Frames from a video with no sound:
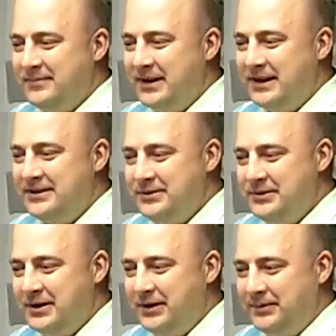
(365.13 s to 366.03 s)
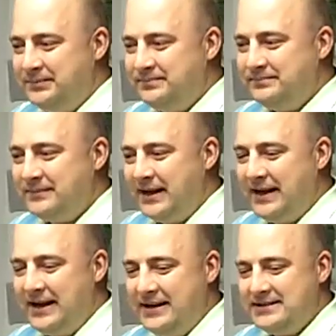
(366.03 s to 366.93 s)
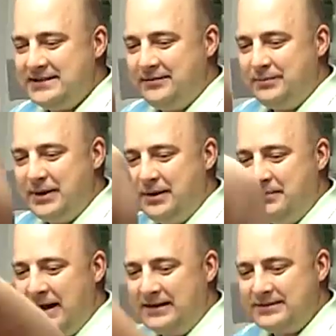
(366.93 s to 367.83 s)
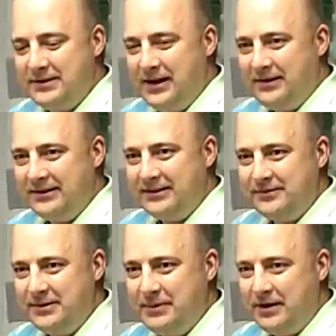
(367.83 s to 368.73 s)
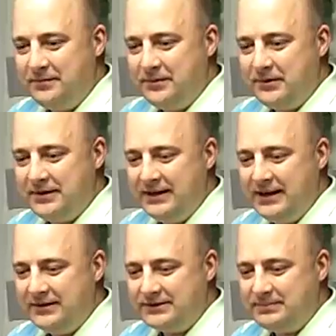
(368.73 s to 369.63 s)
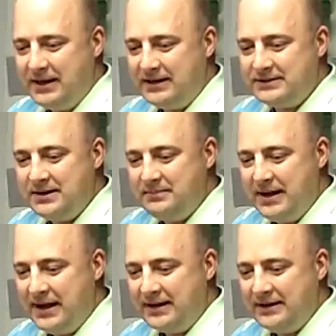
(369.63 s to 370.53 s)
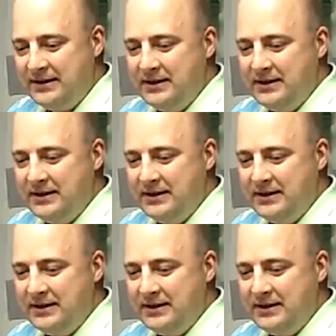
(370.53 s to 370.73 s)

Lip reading: But I do know that I had a 7-pound box go out and a 3 pound 14 ounce box come back.